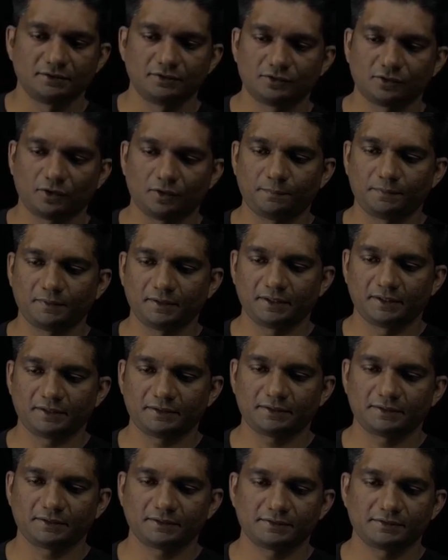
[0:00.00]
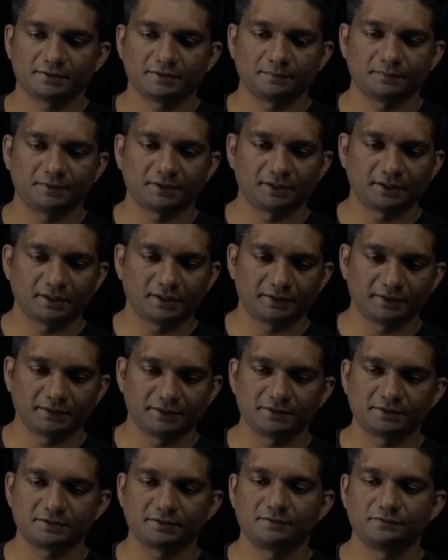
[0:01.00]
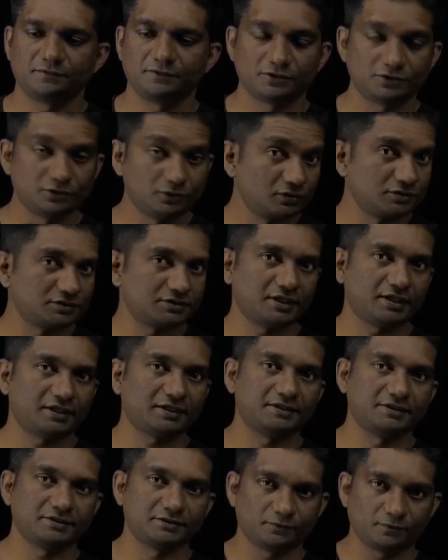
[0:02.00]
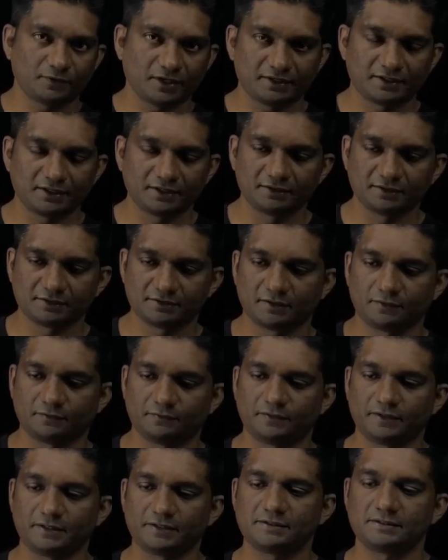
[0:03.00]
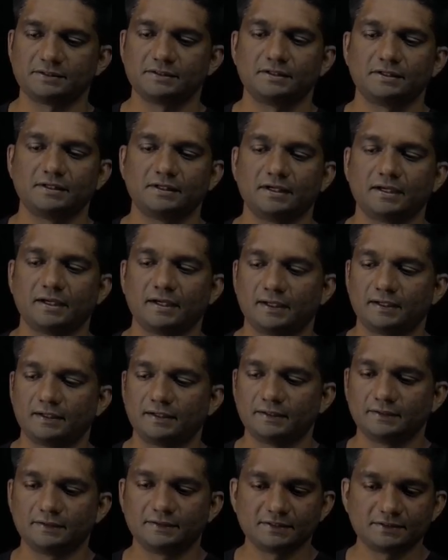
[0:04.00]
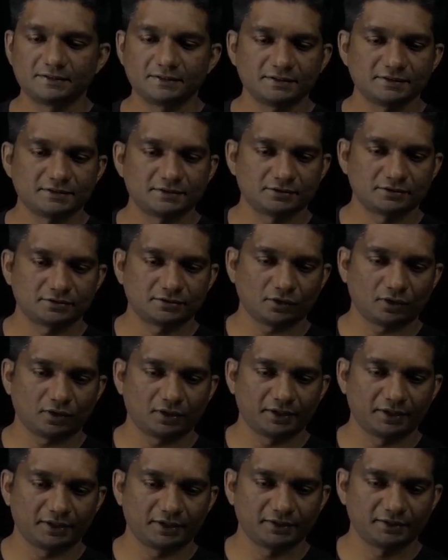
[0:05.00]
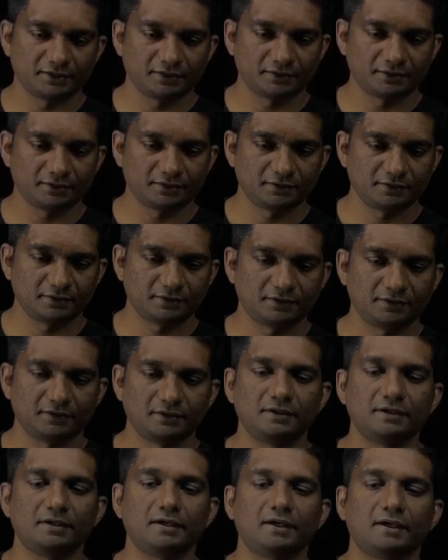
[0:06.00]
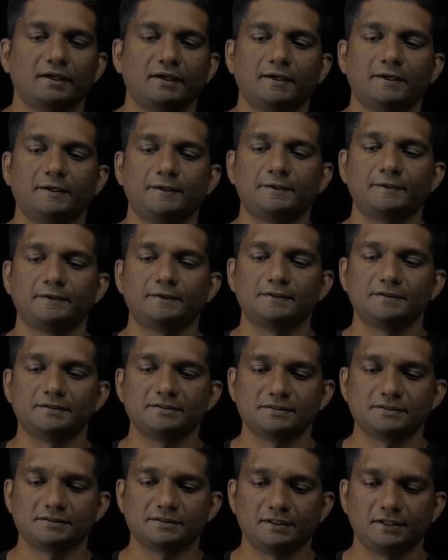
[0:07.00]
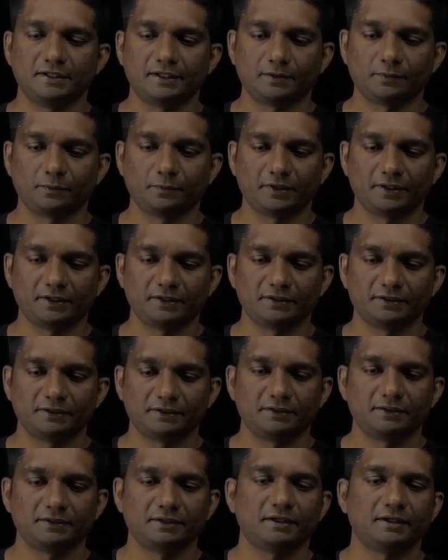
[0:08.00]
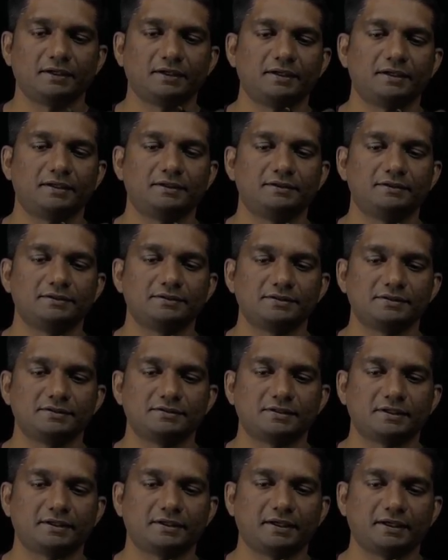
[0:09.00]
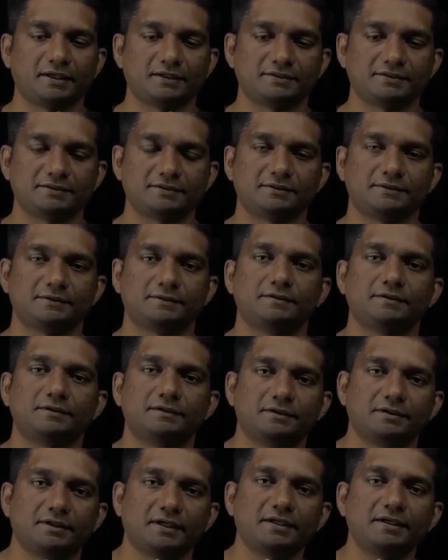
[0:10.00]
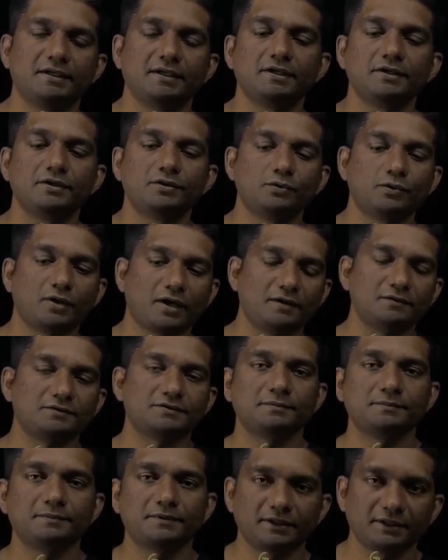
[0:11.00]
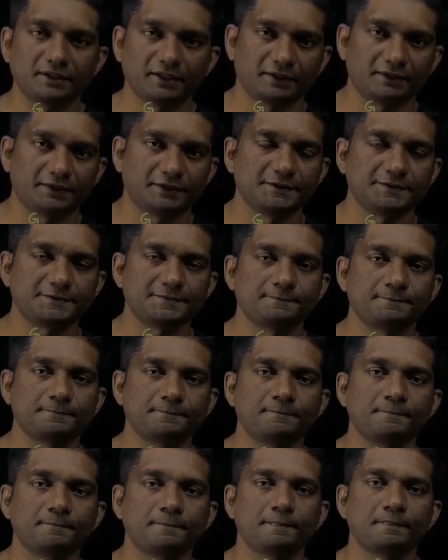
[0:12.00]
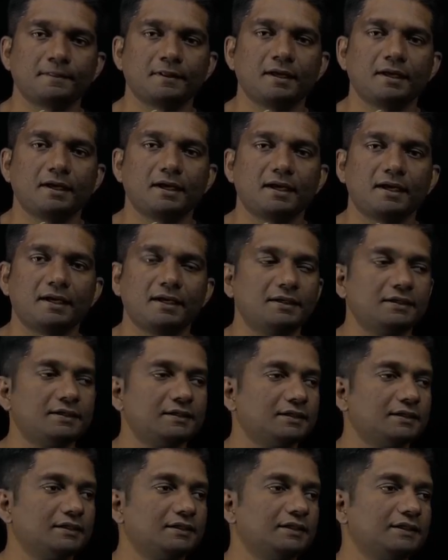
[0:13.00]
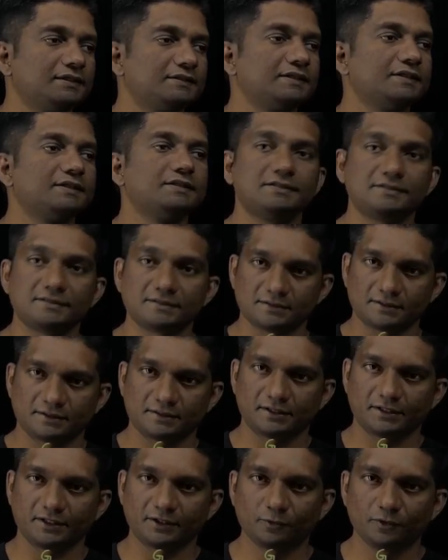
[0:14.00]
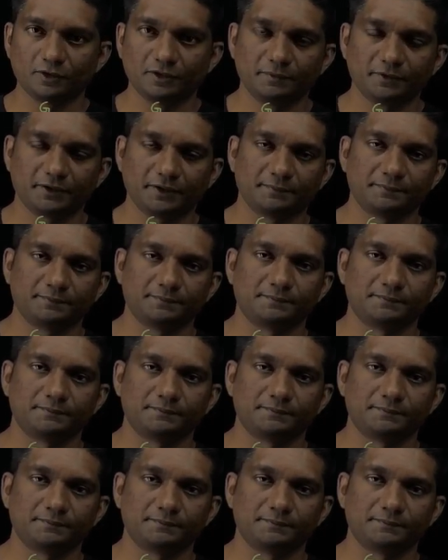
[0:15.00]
droplet, something like this, which looks like it is wetting the surface, and this is solid, and this is liquid, and this is the gas, right? You have something like this, and let's say this is under equilibrium.